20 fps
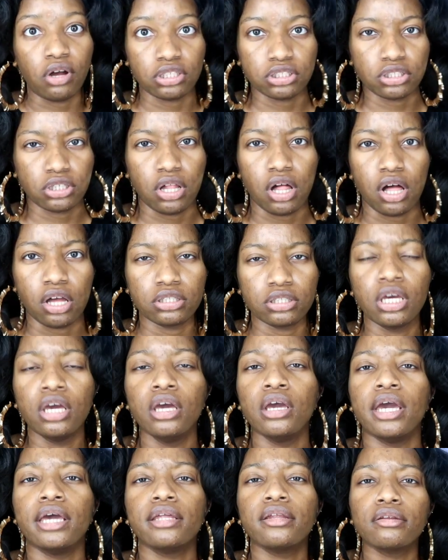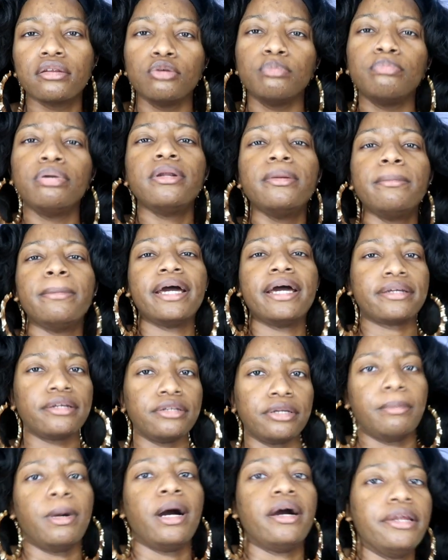washcloth and then you put it back
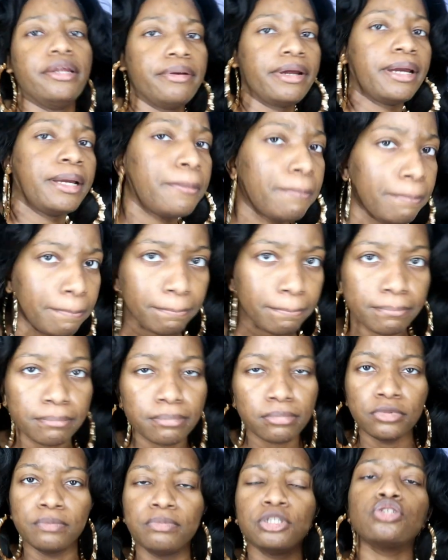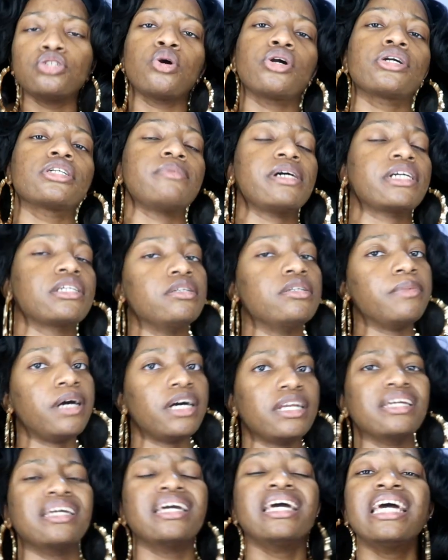in your body right you put your organs back in your
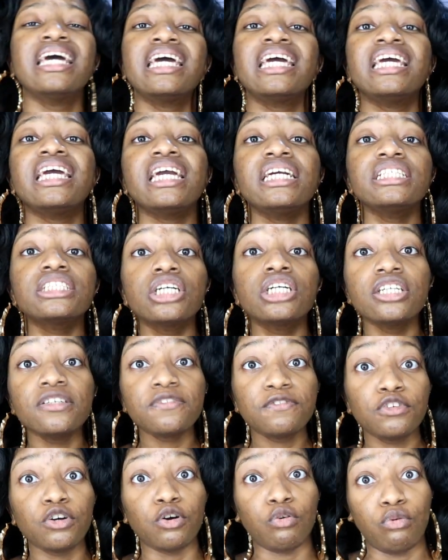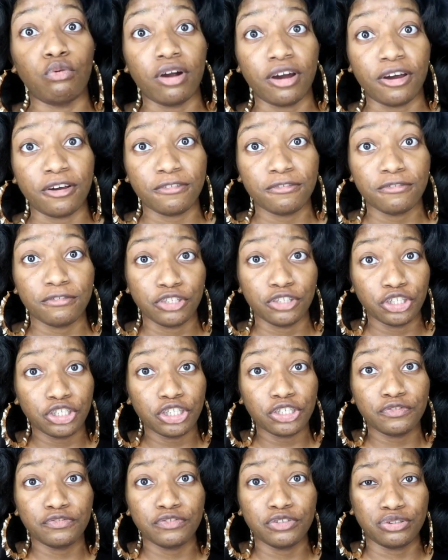body it's gonna feel rough you're
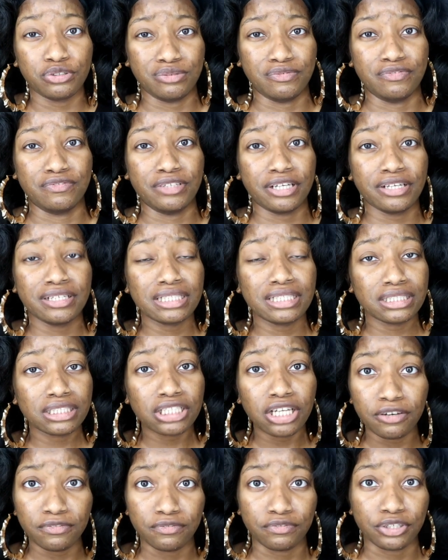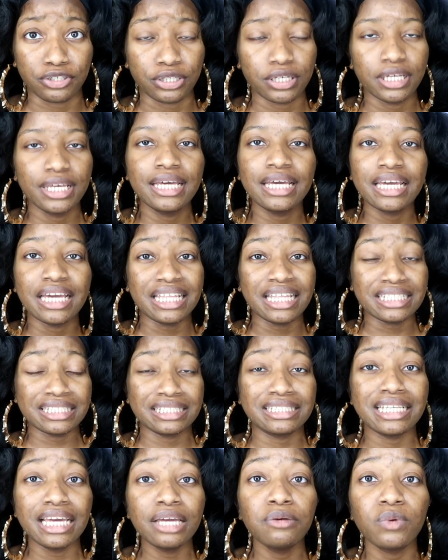gonna feel very discomfort and that's
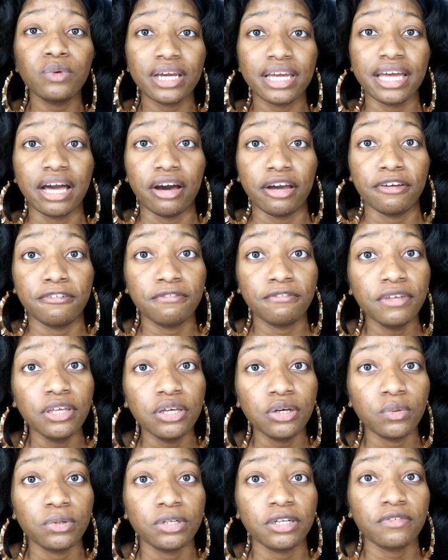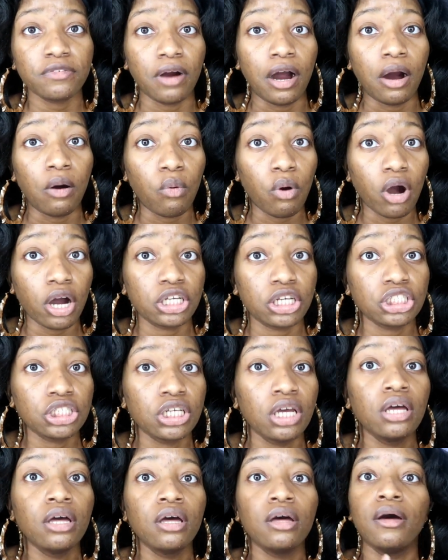the same way how i feel whenever i
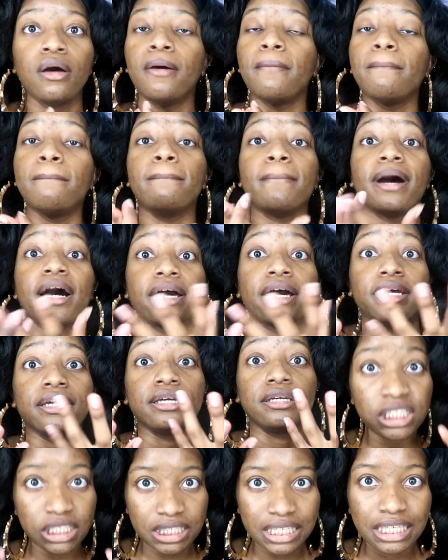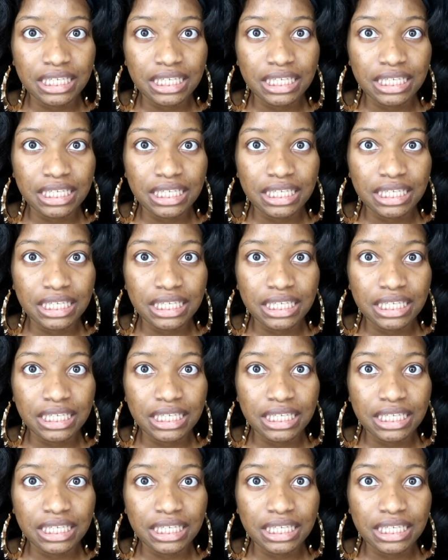wash my